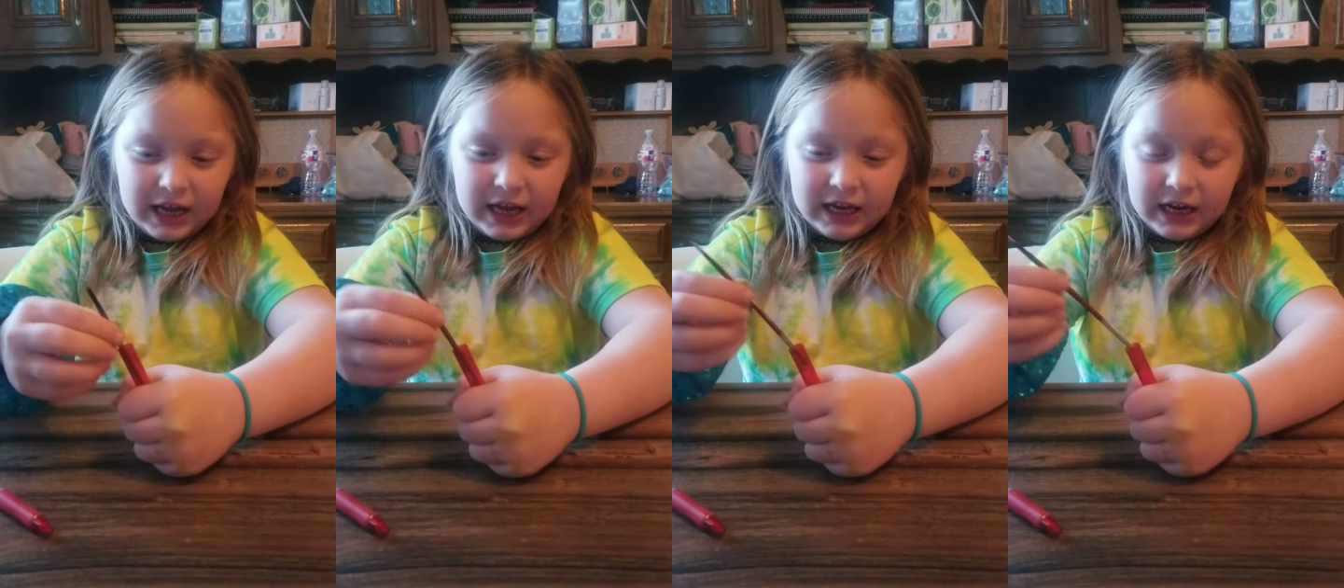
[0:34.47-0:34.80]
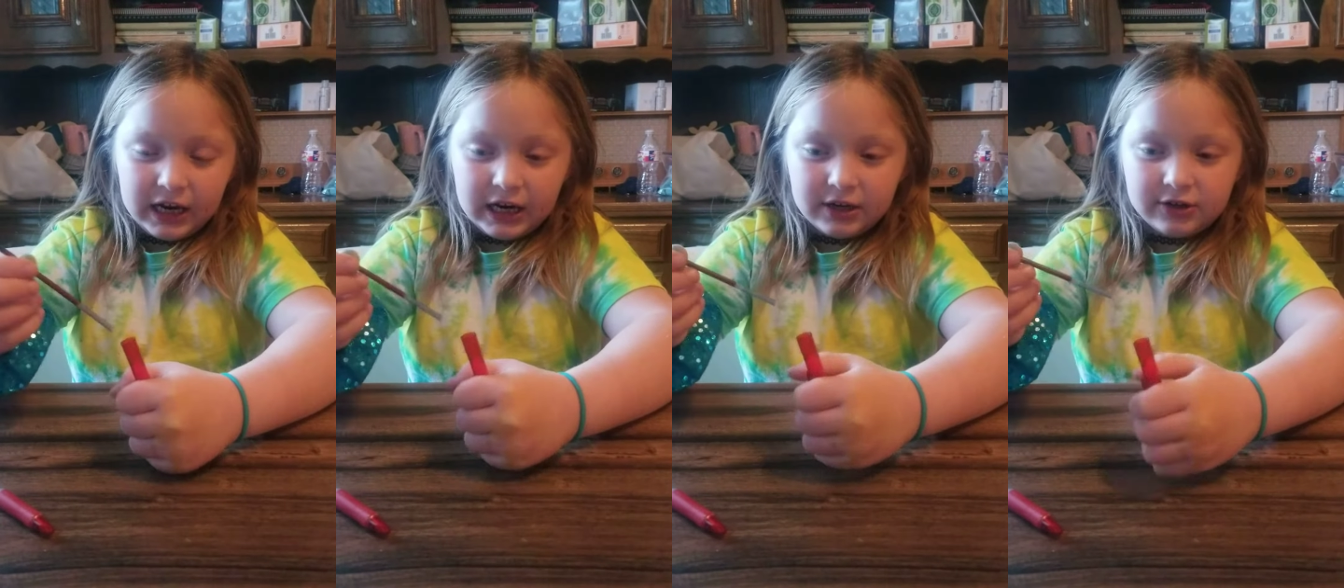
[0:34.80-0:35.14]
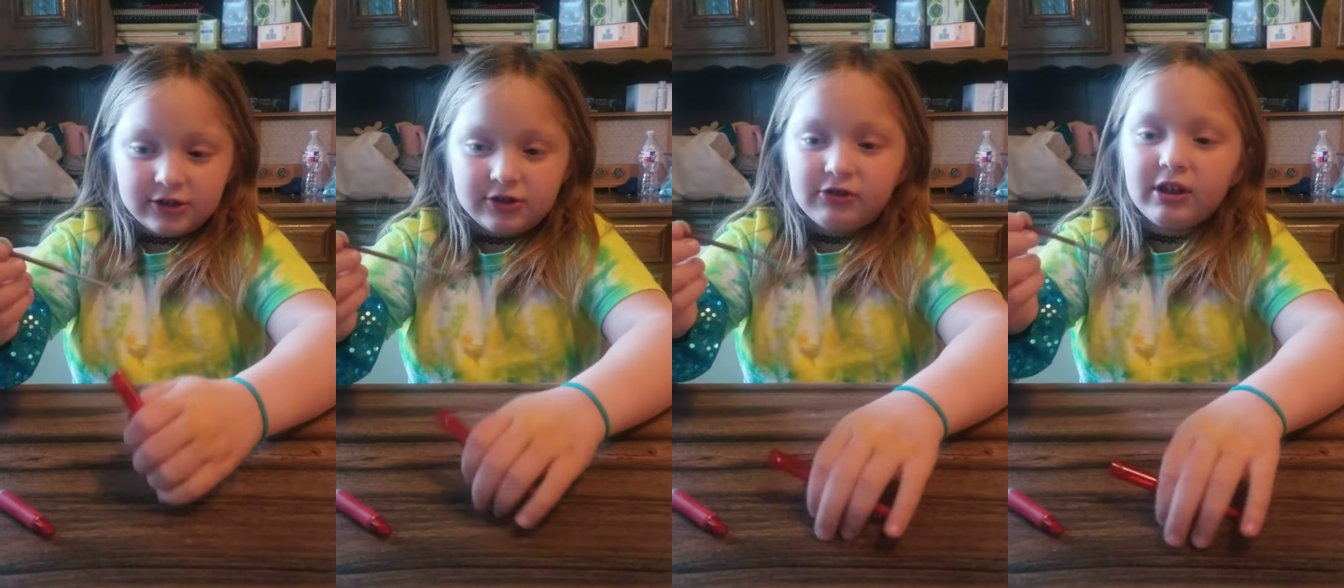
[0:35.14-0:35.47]
And
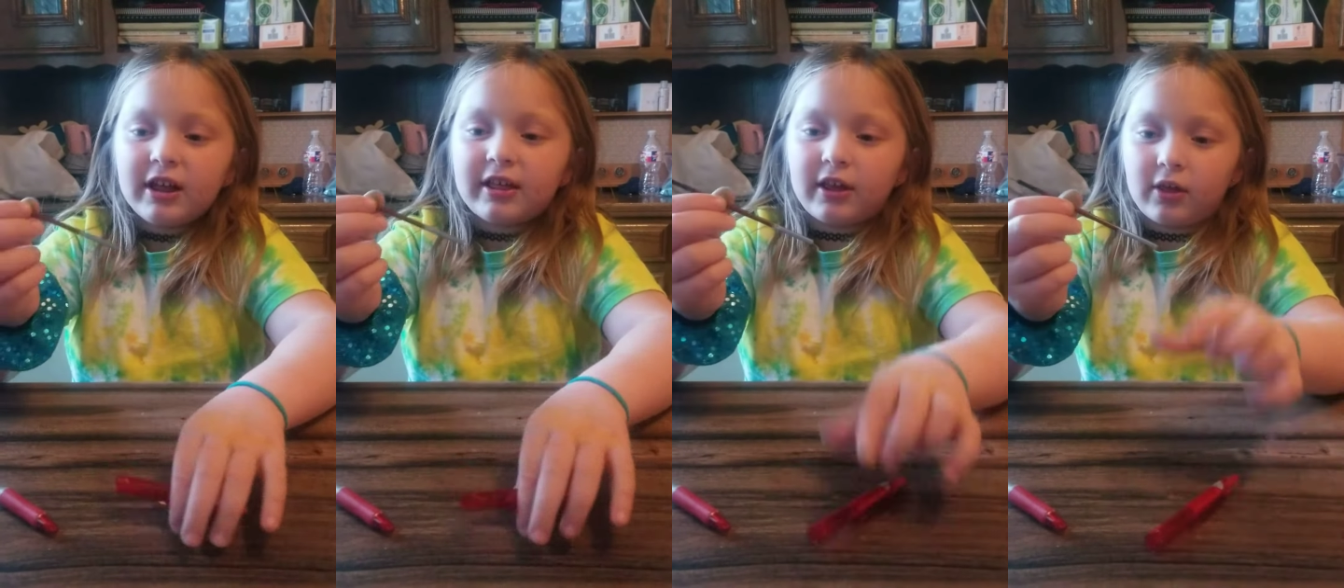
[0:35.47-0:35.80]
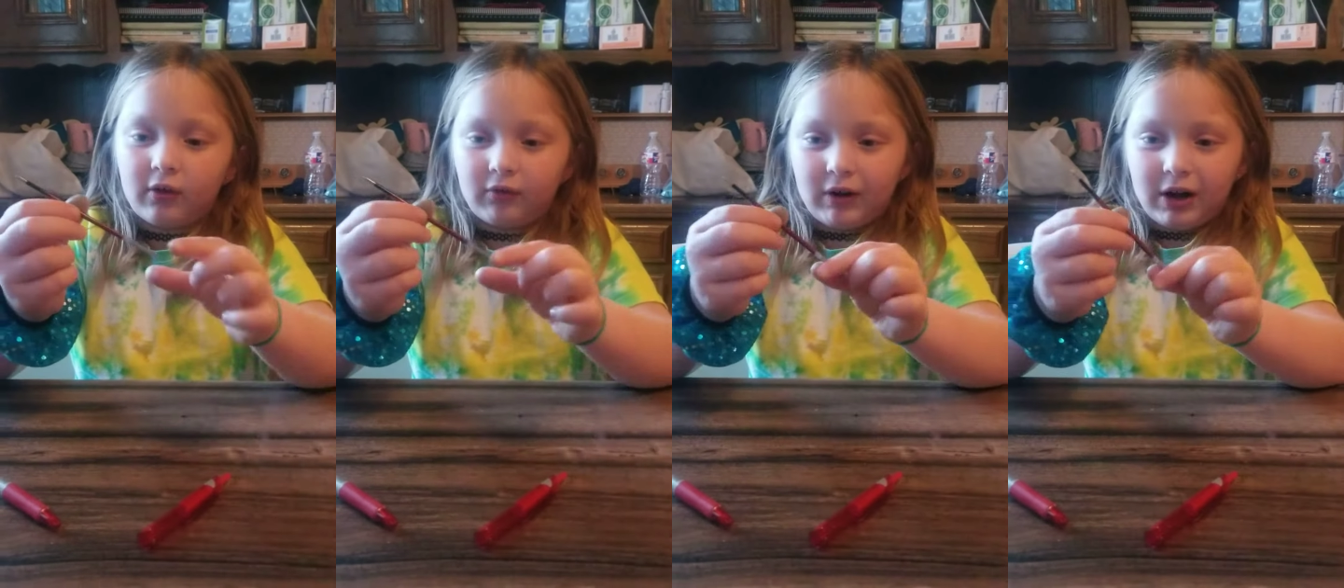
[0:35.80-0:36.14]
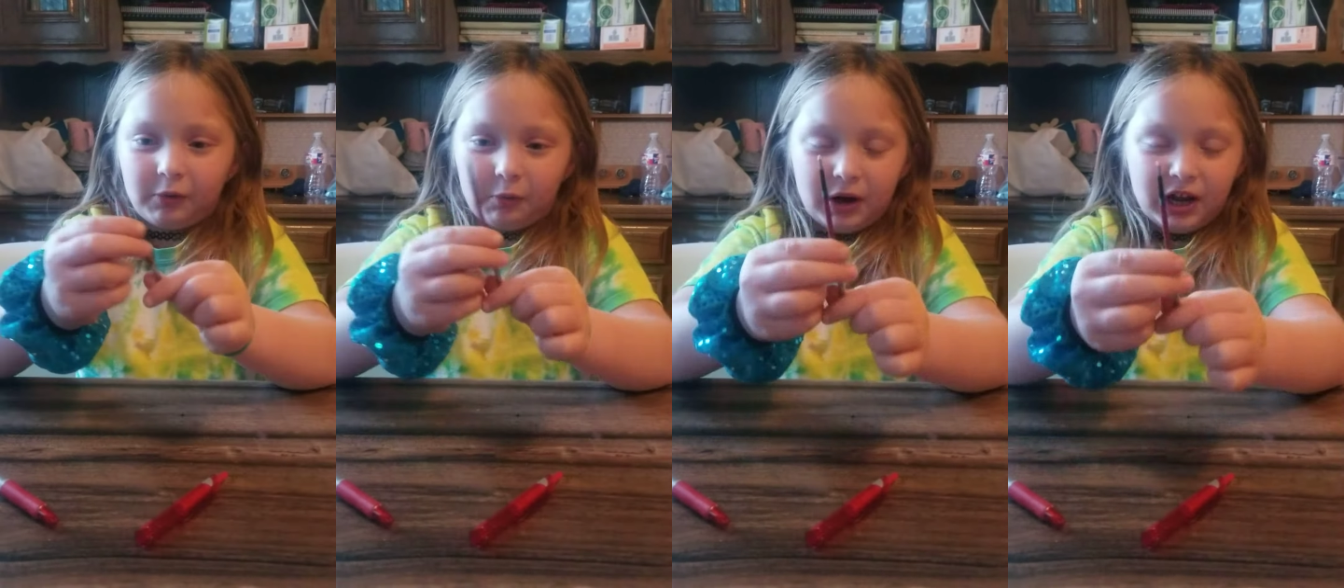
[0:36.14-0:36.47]
this is a red
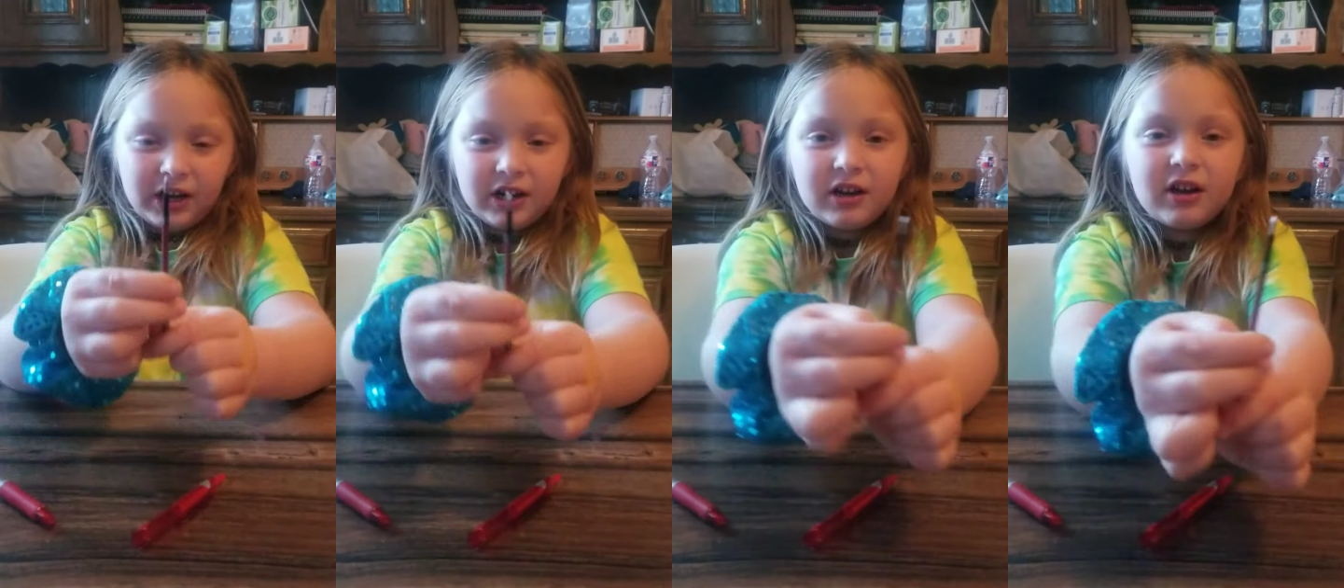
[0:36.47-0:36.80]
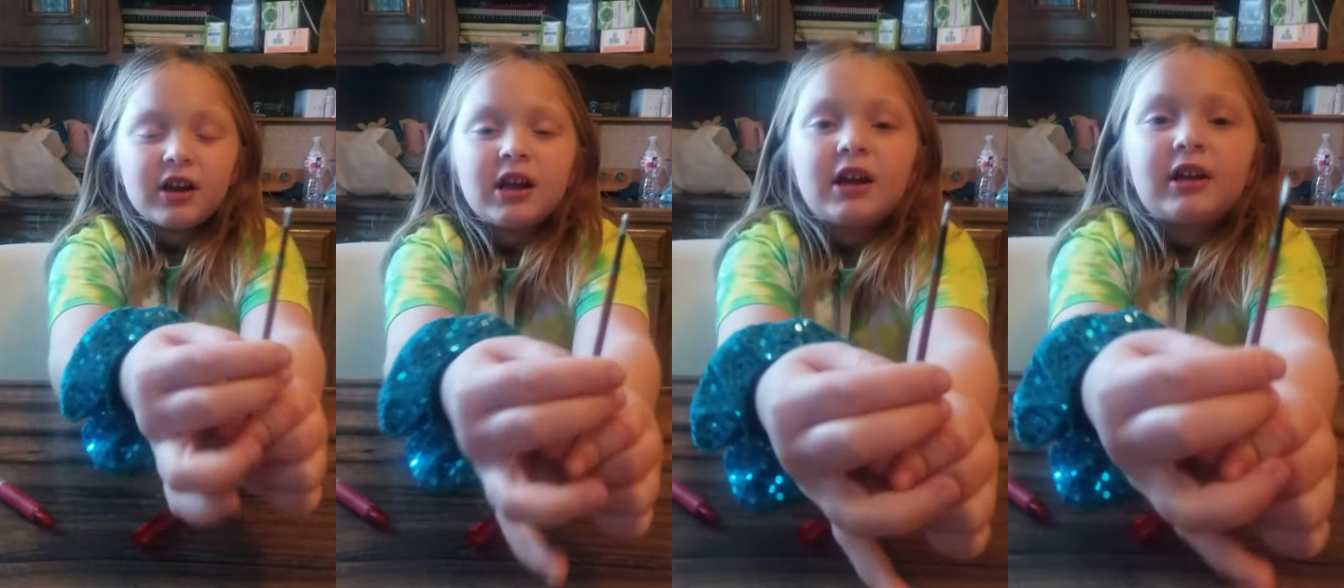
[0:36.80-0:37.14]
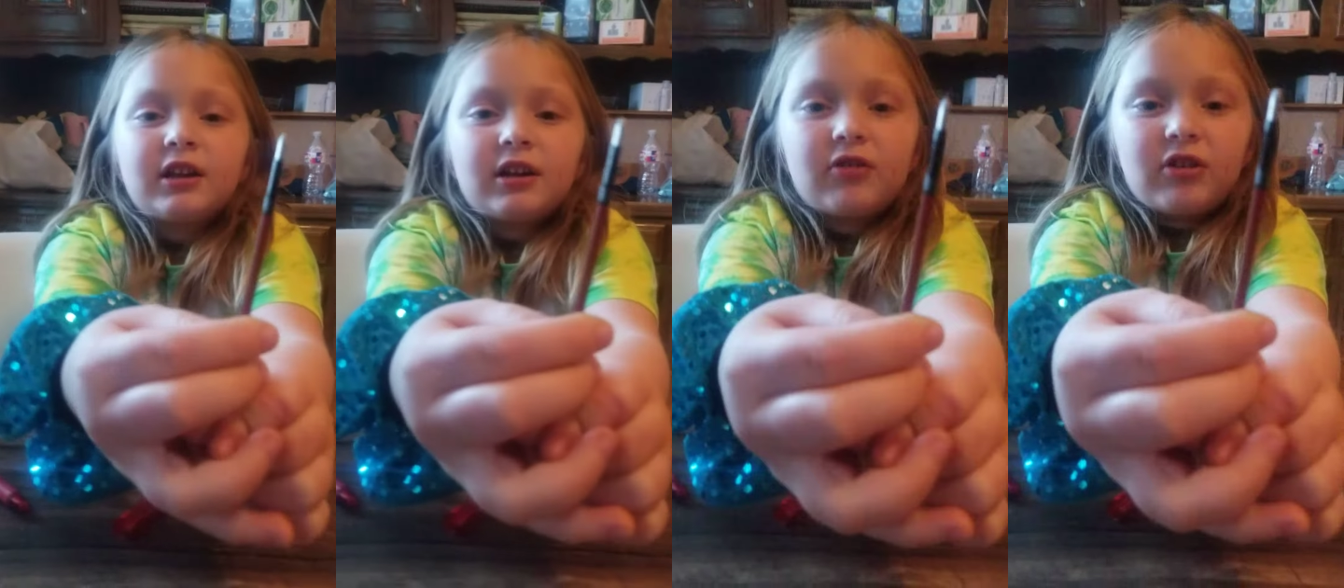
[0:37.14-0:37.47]
one.
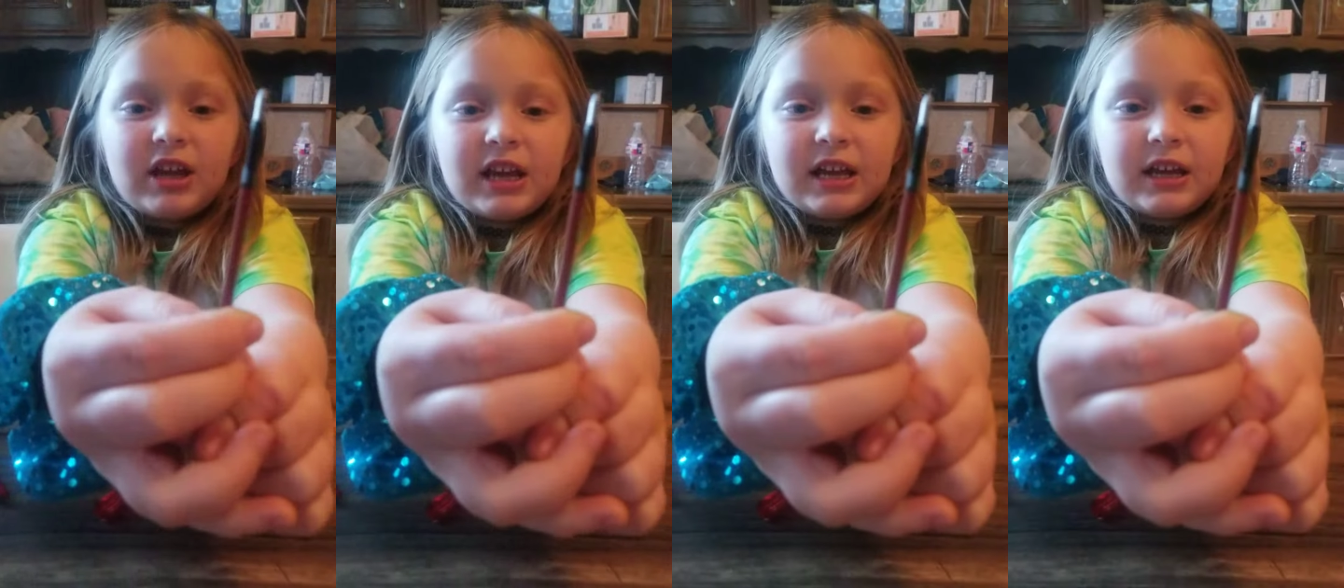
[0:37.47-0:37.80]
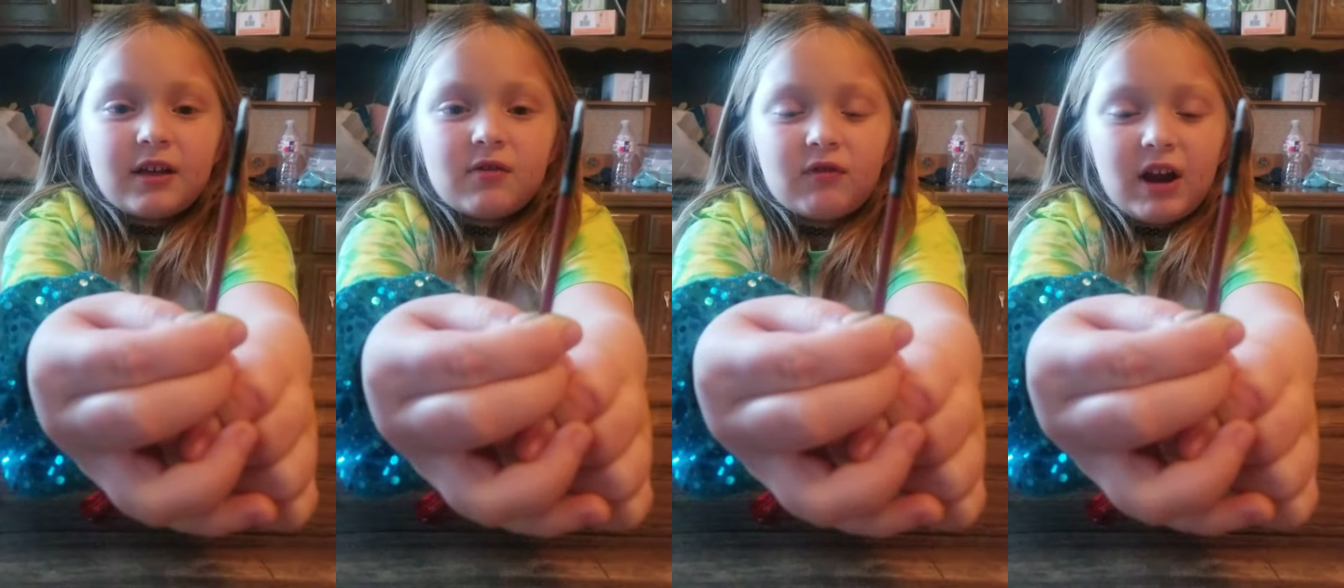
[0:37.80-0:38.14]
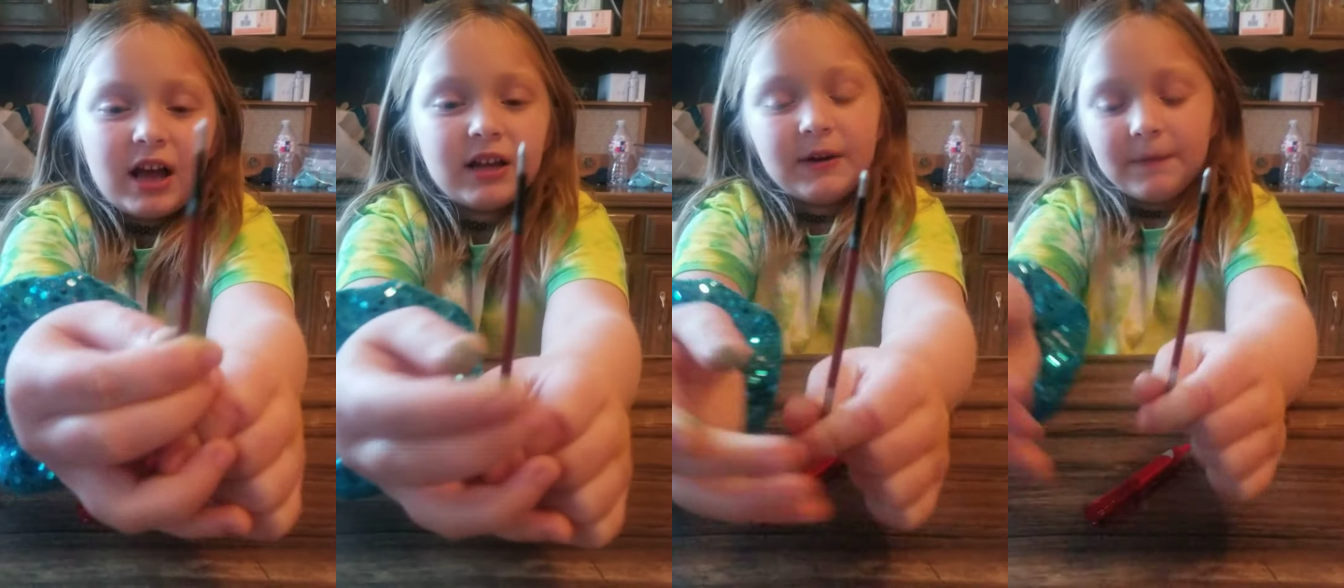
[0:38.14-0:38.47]
The ink is
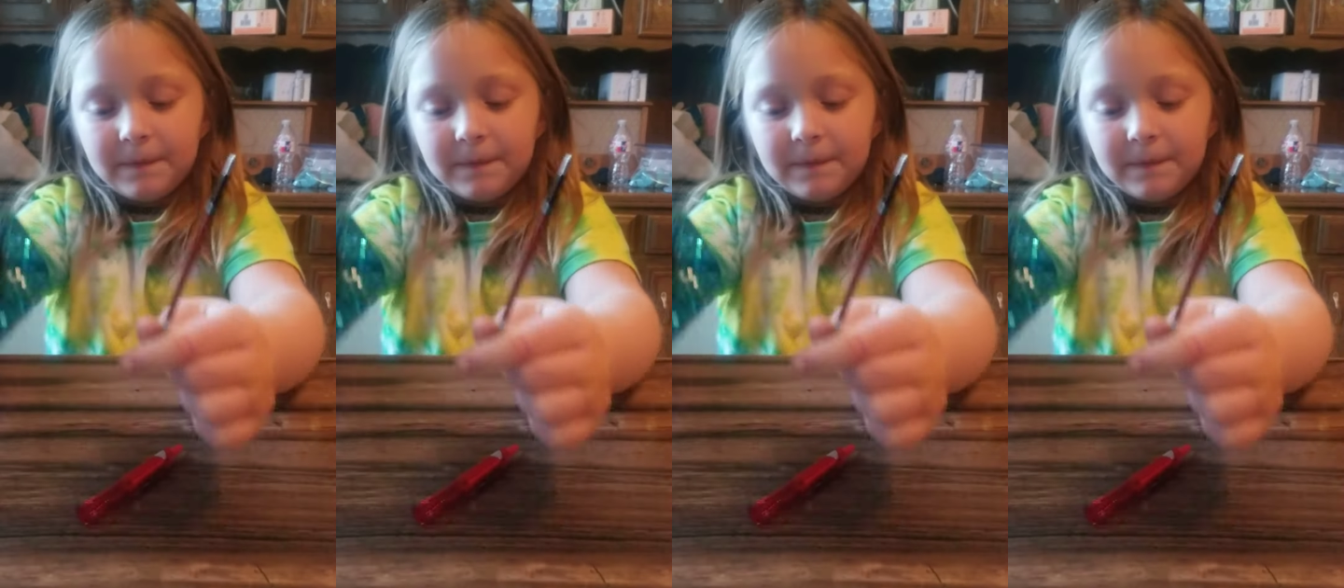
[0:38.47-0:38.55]
red.